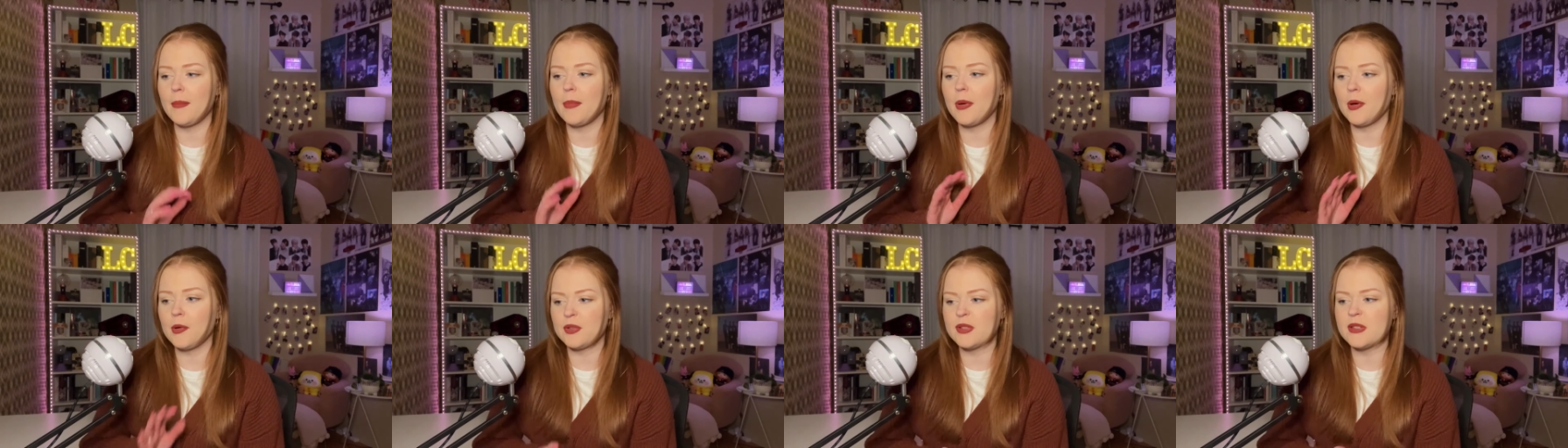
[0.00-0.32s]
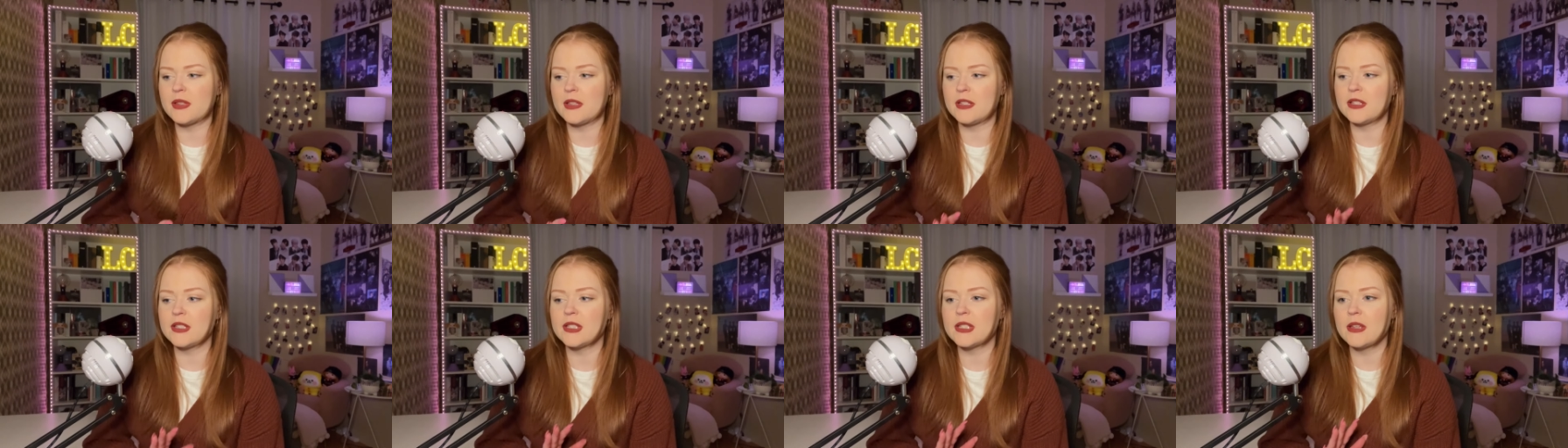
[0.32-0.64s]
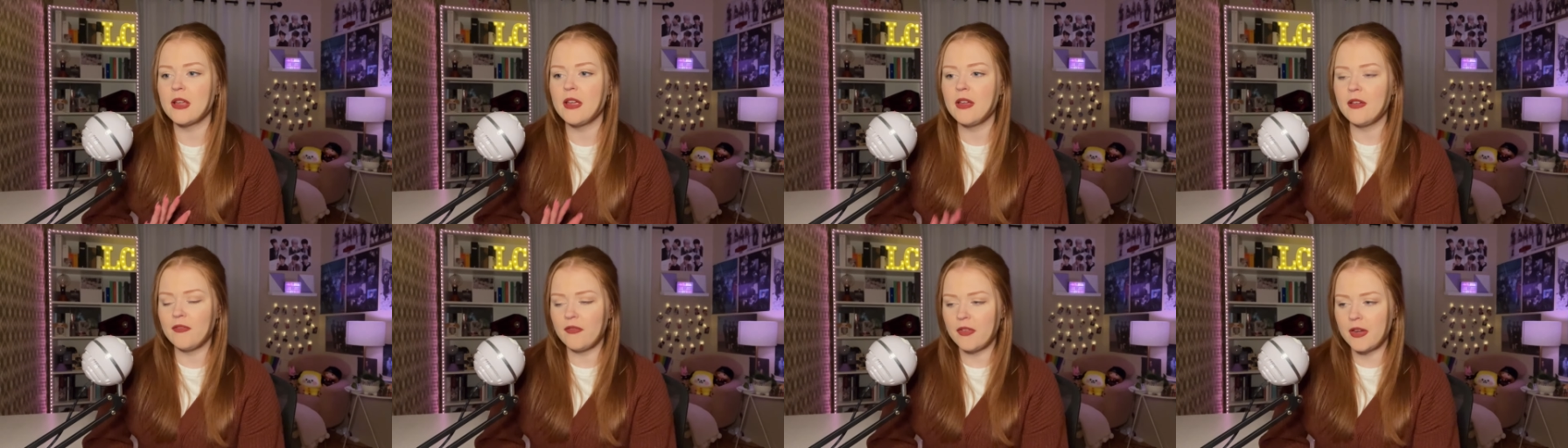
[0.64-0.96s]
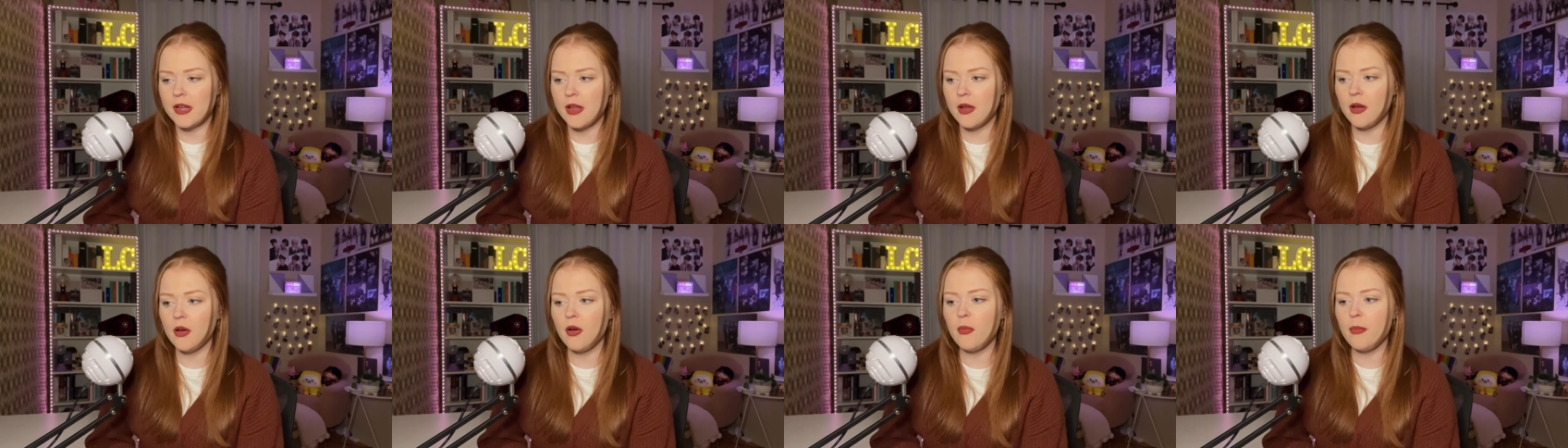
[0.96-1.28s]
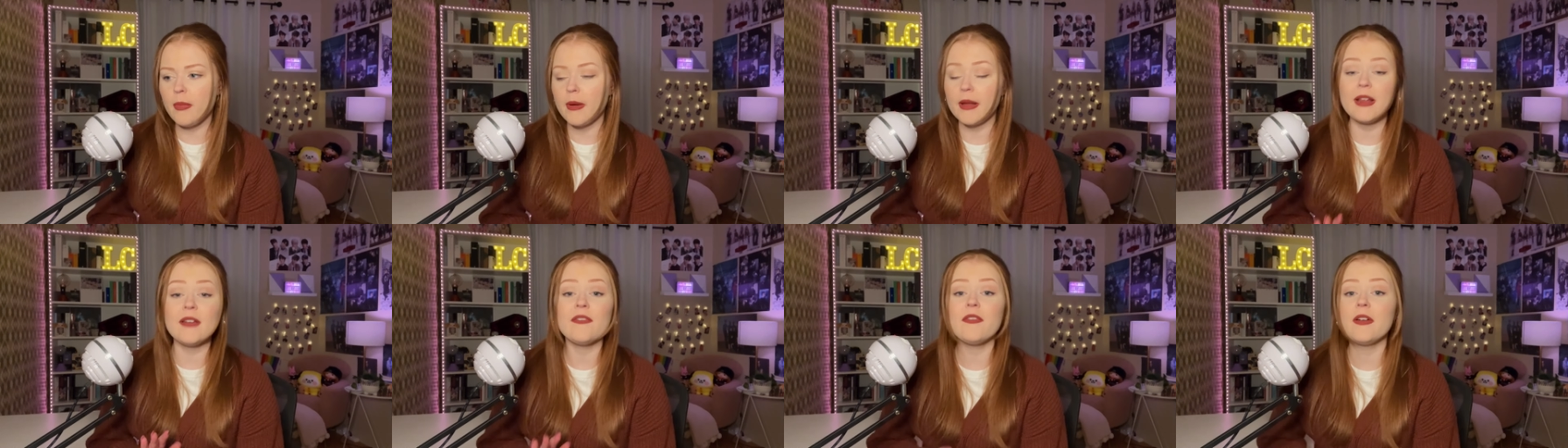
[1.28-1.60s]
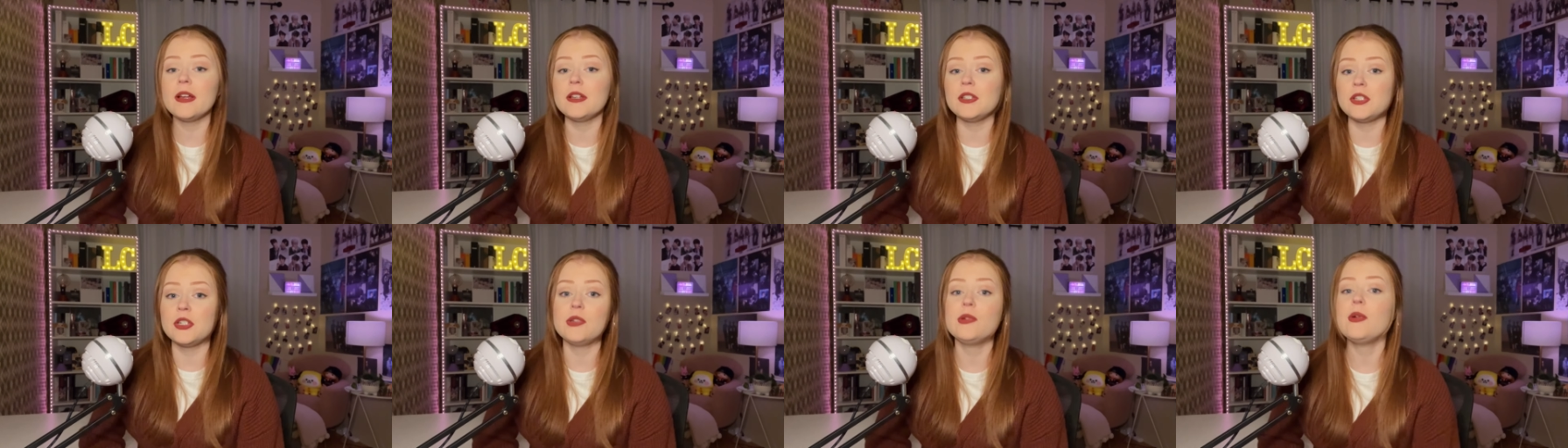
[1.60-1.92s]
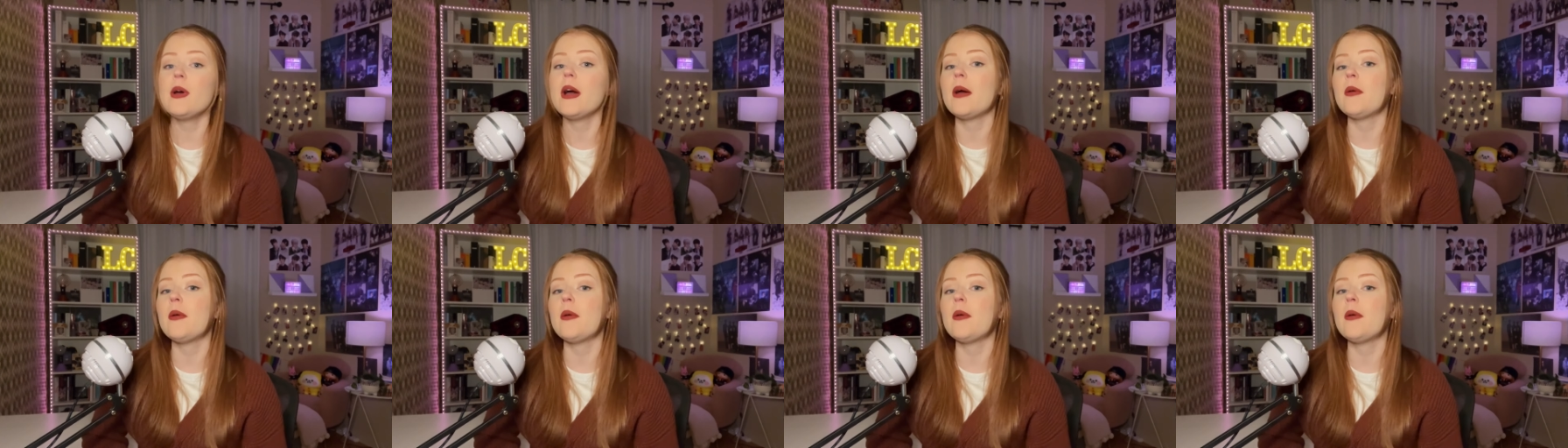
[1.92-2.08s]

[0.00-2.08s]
post this video, but if I do,